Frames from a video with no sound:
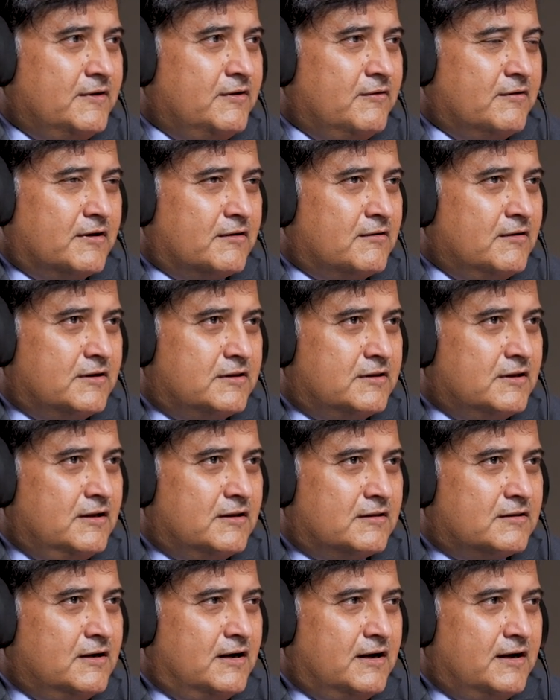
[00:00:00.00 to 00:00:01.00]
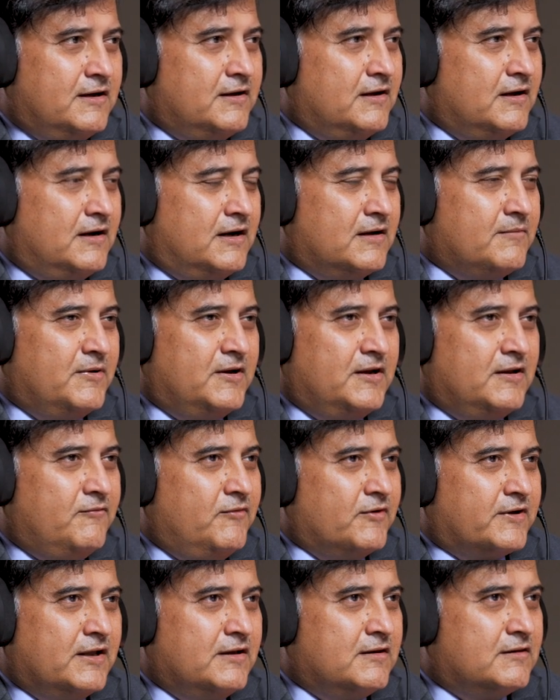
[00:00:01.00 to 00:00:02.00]
When you're a good sales guy, I believe
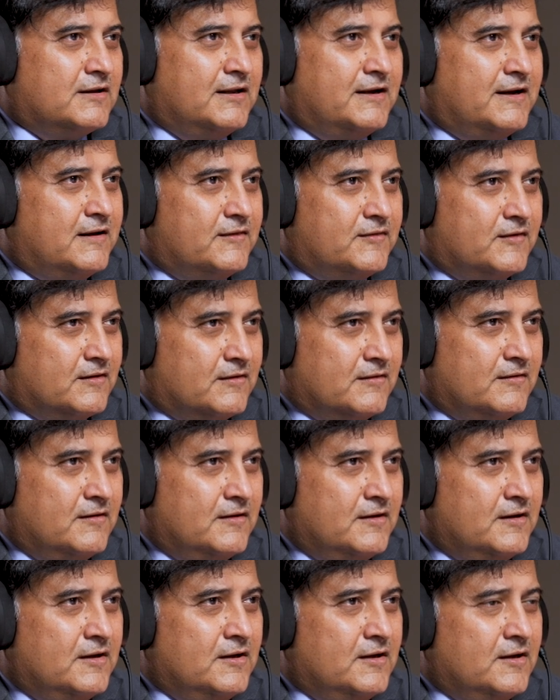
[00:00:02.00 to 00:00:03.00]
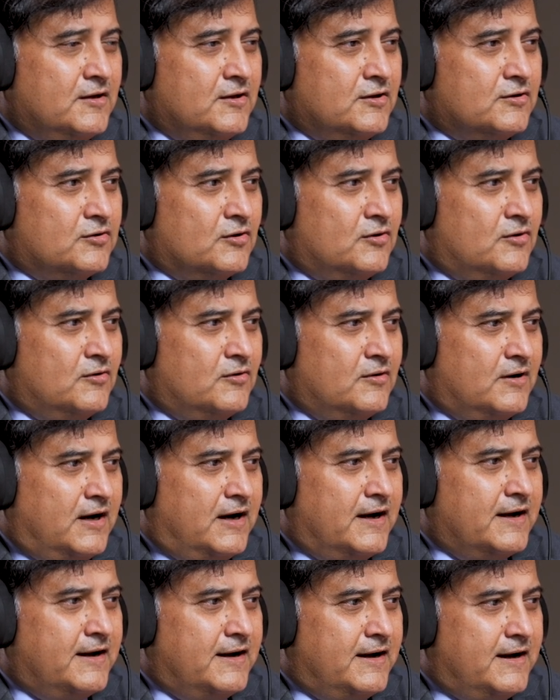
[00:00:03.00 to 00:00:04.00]
you can sell anything. So
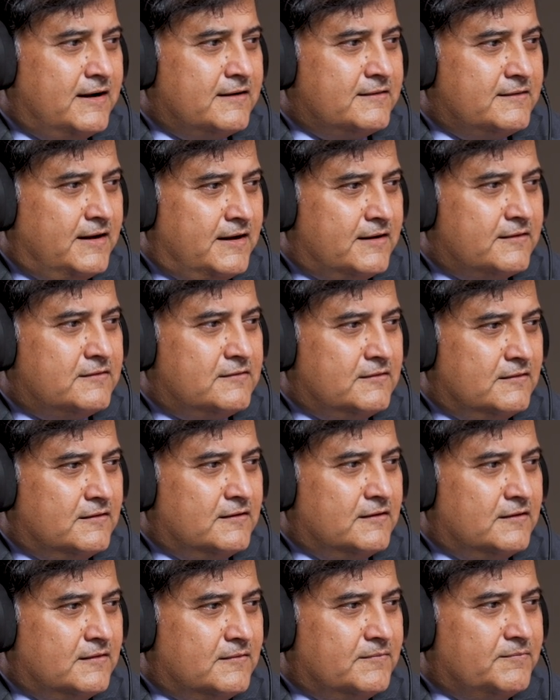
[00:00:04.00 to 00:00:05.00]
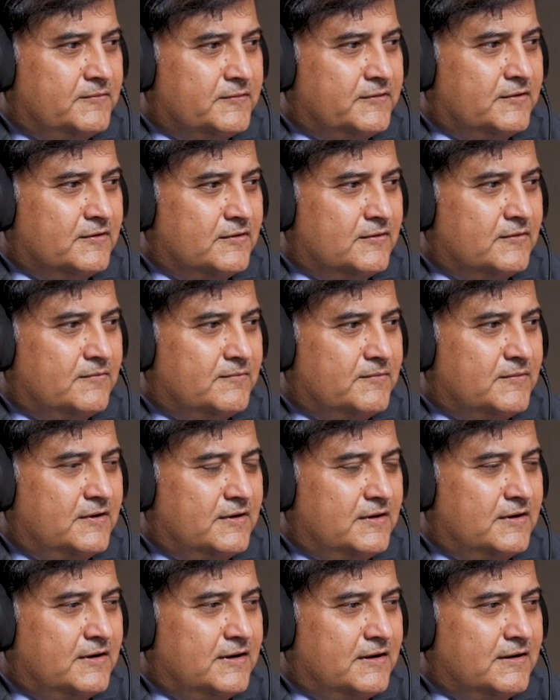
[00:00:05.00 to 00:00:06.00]
I had that,
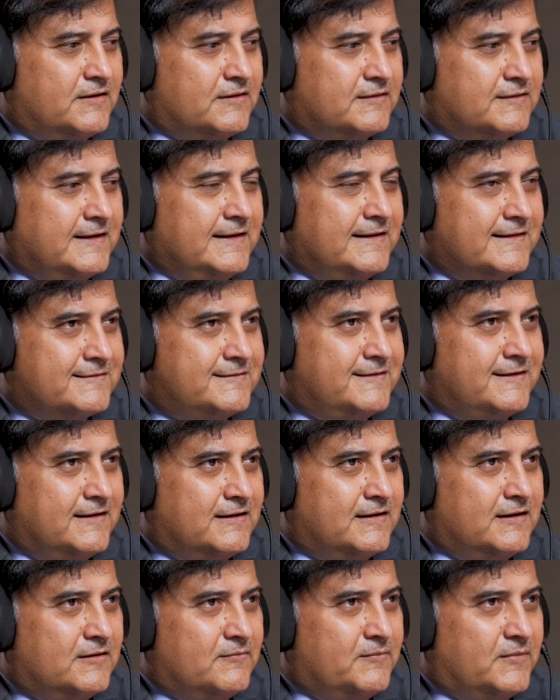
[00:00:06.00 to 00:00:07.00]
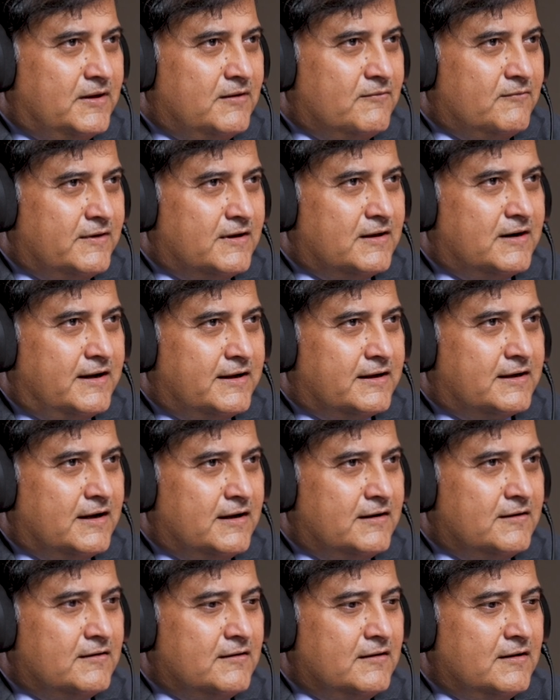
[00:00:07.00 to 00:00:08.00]
sales DNA in me where I
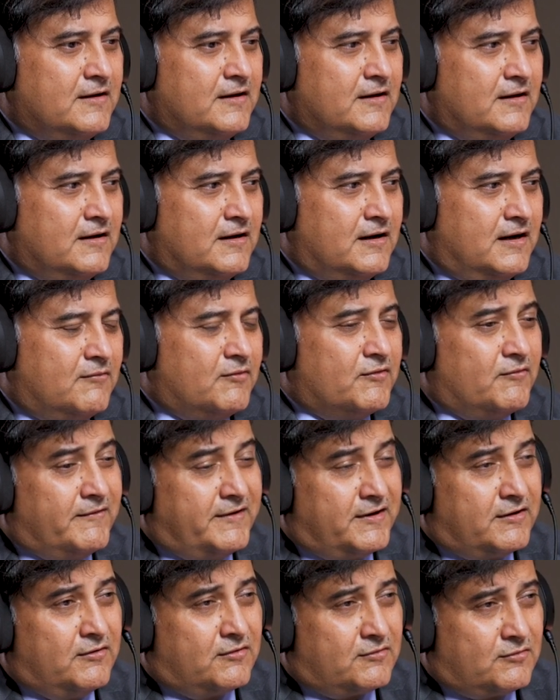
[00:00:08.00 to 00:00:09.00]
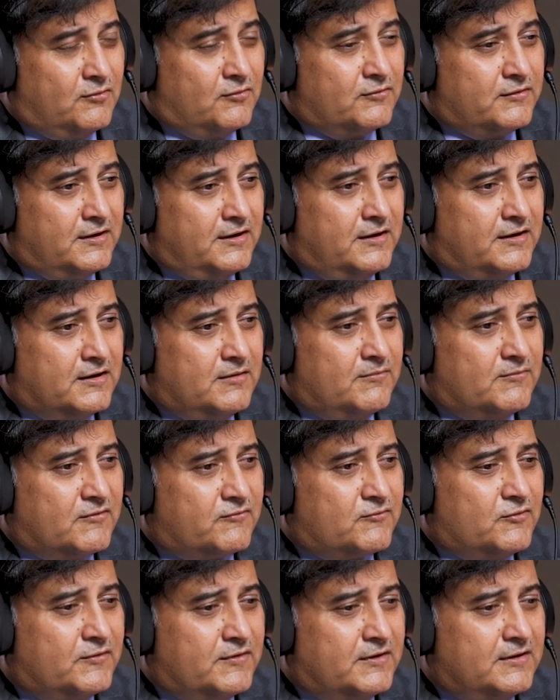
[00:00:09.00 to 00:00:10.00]
was a very good closer in terms
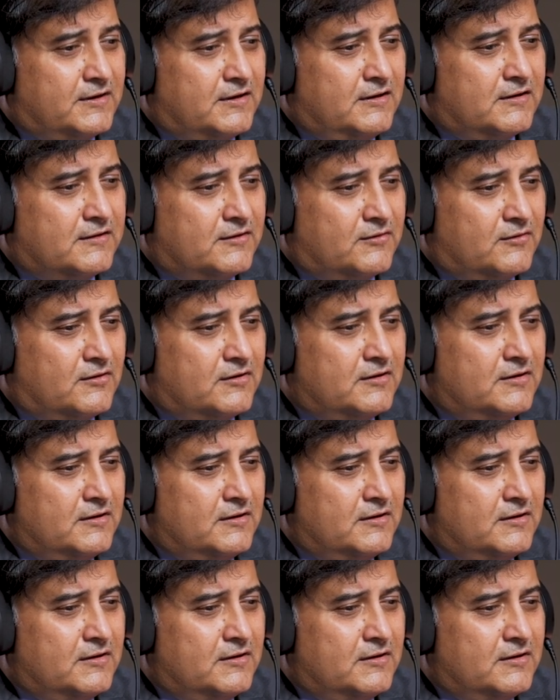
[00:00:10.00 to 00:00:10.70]
of closing deals and all.